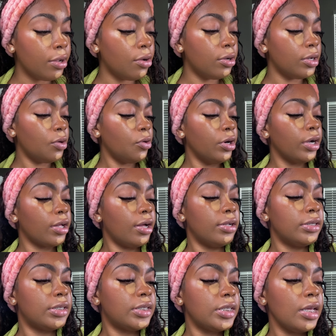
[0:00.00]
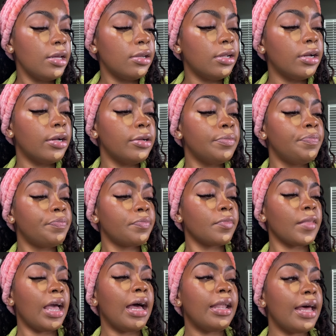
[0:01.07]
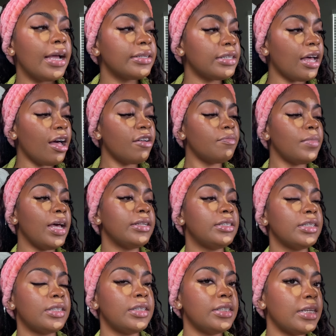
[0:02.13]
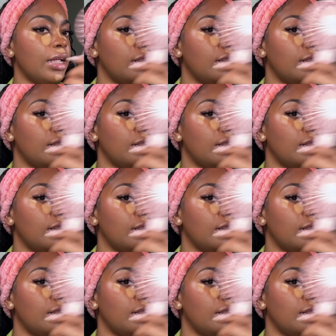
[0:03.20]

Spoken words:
out our concealer. I like to have mine to sit a